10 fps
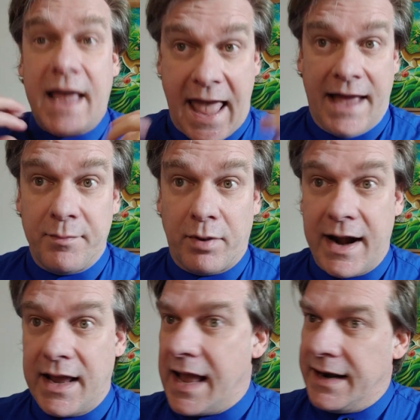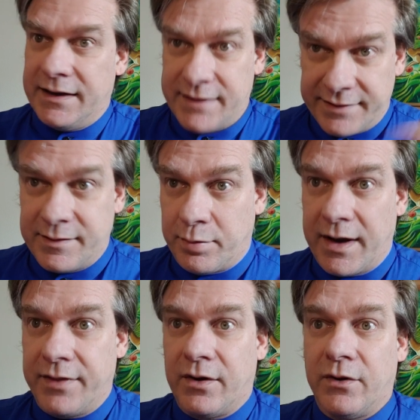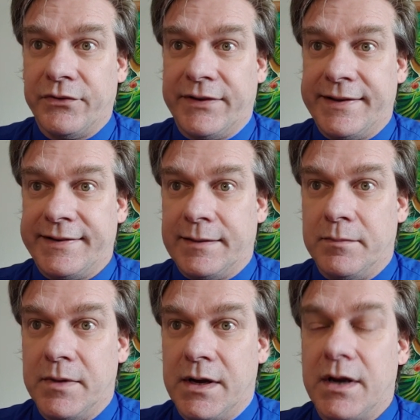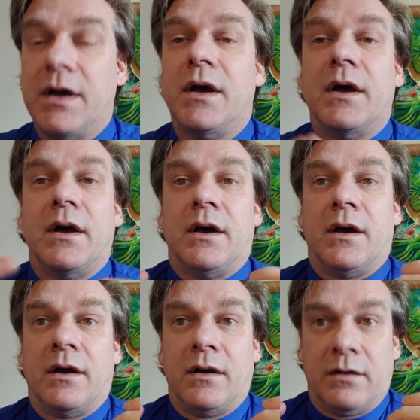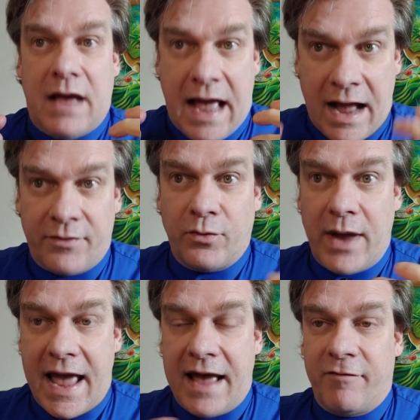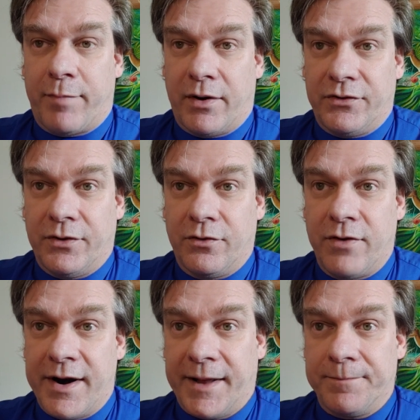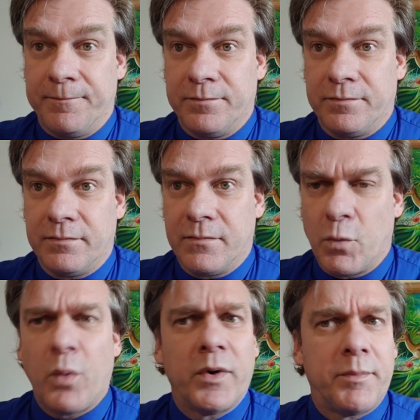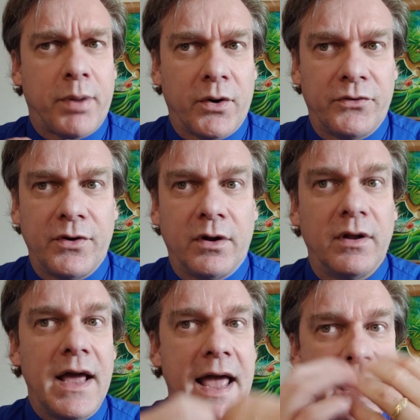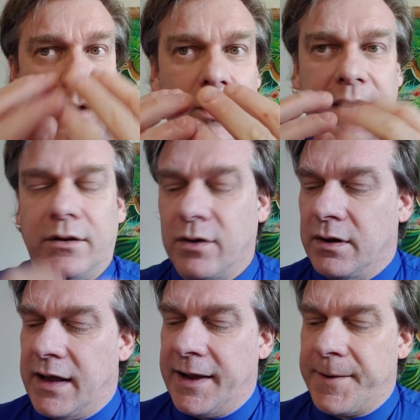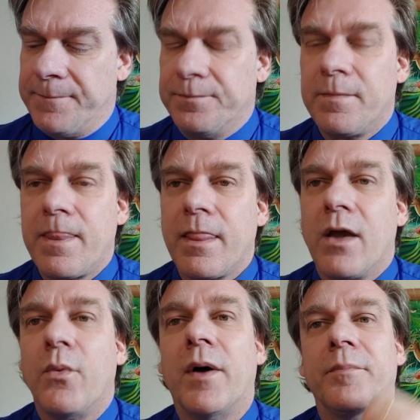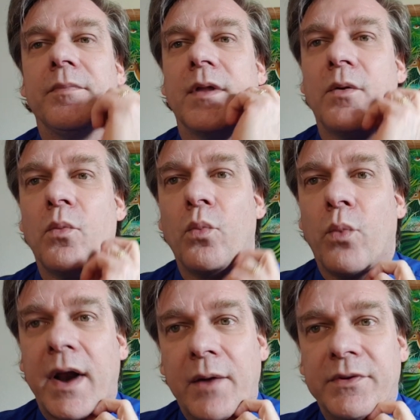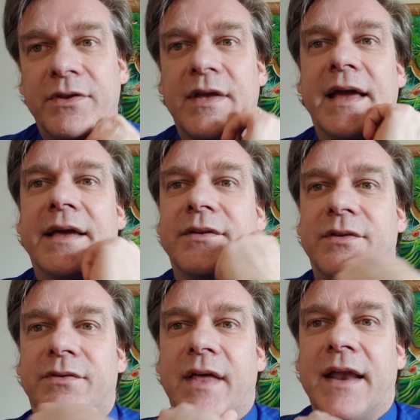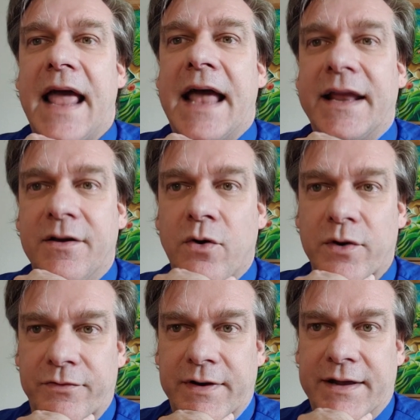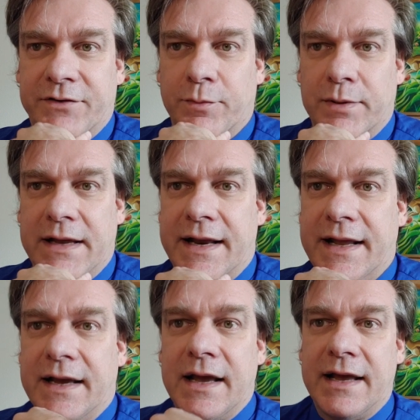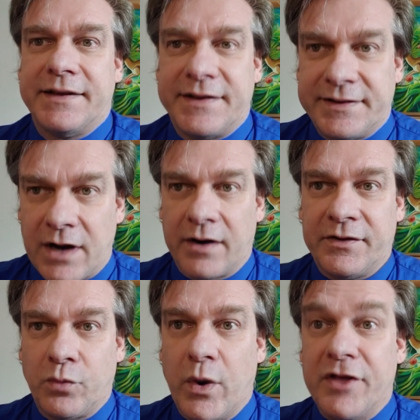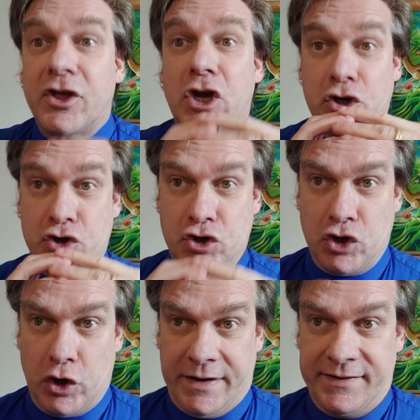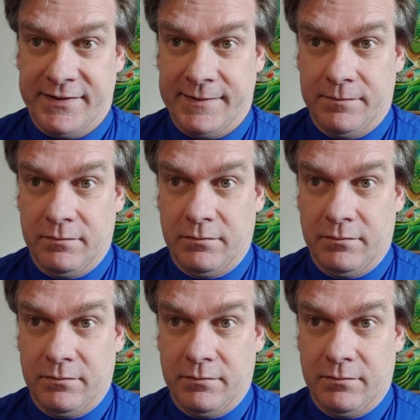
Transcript: can break and it doesn't break the whole system. How do we have personal credit? What would personal equity look like? Well, what I would say is that any good financial planning starts with insurance.